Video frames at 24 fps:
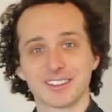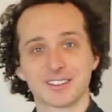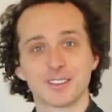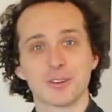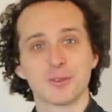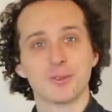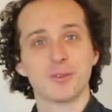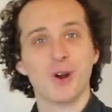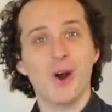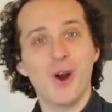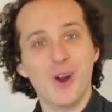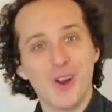
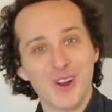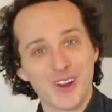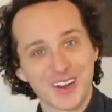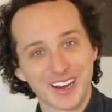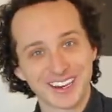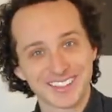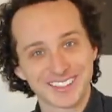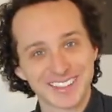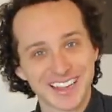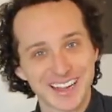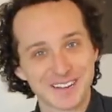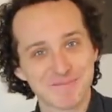So for
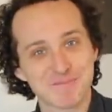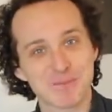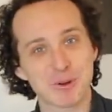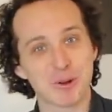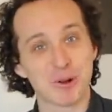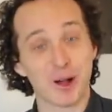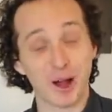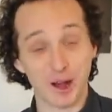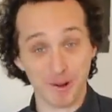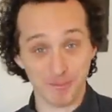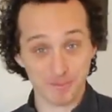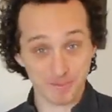
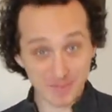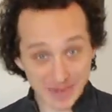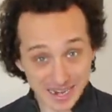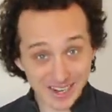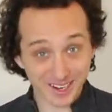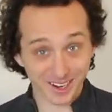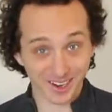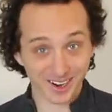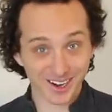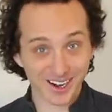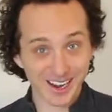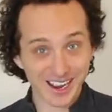example, a
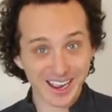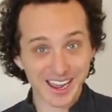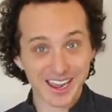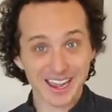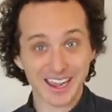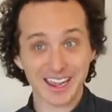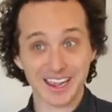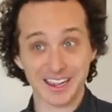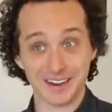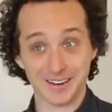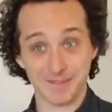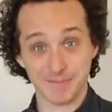meter
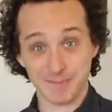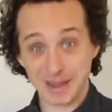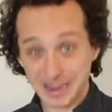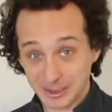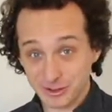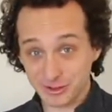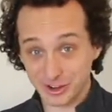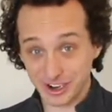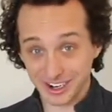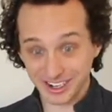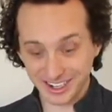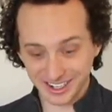in
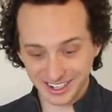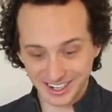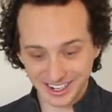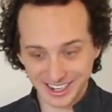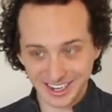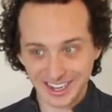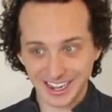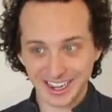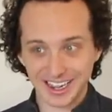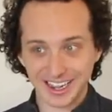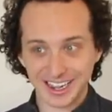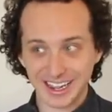metric,
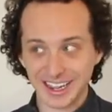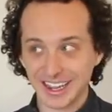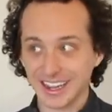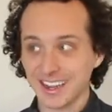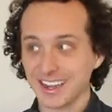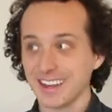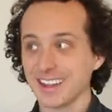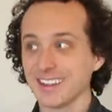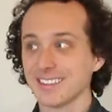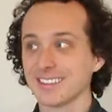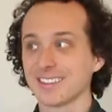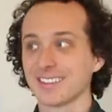
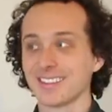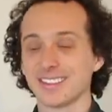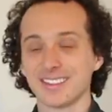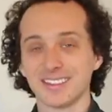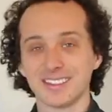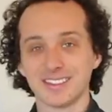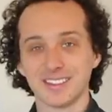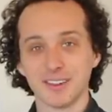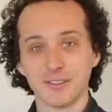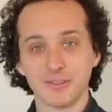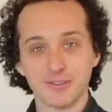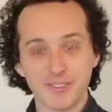it is
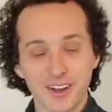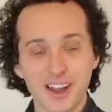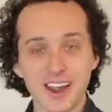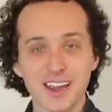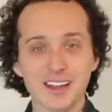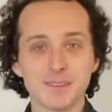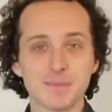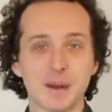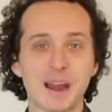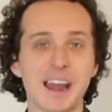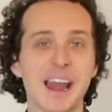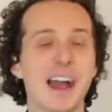
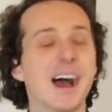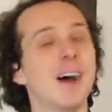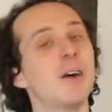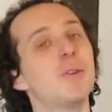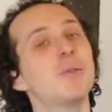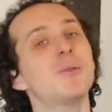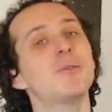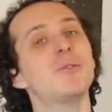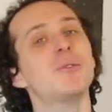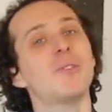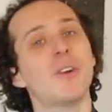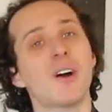defined by
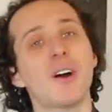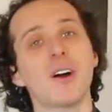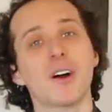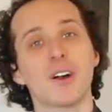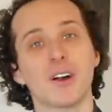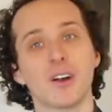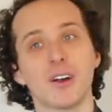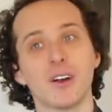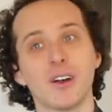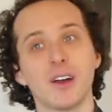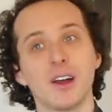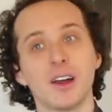how
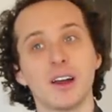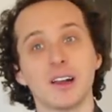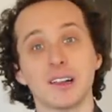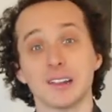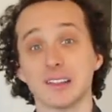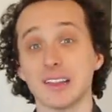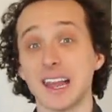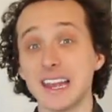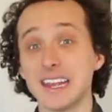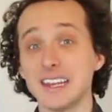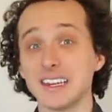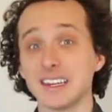far
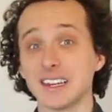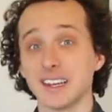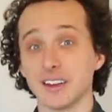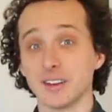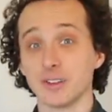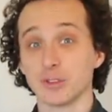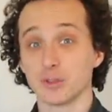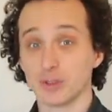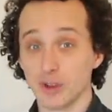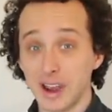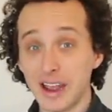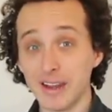light
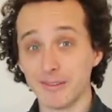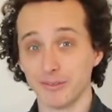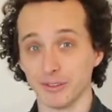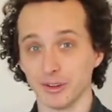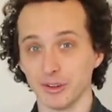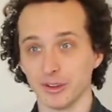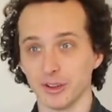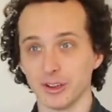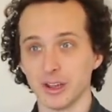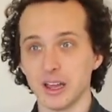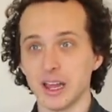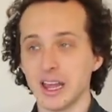can
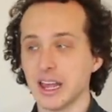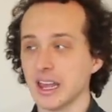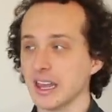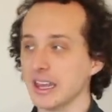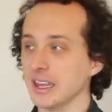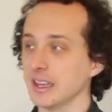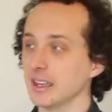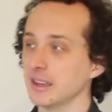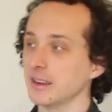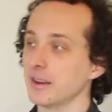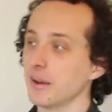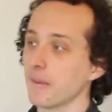travel
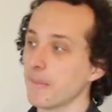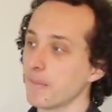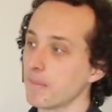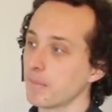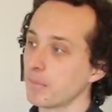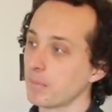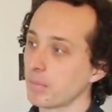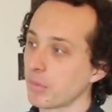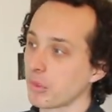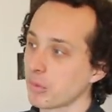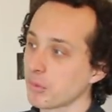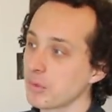in
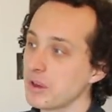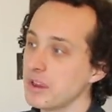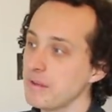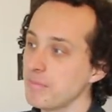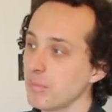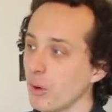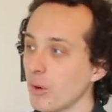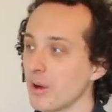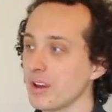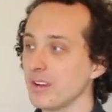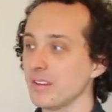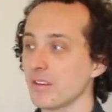
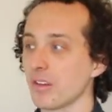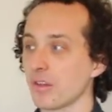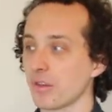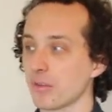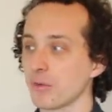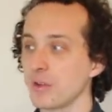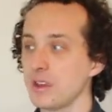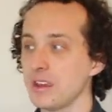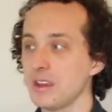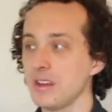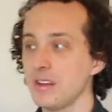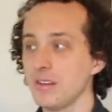
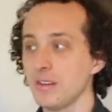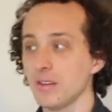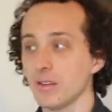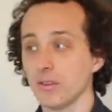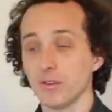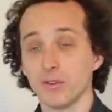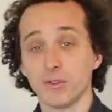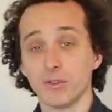3.34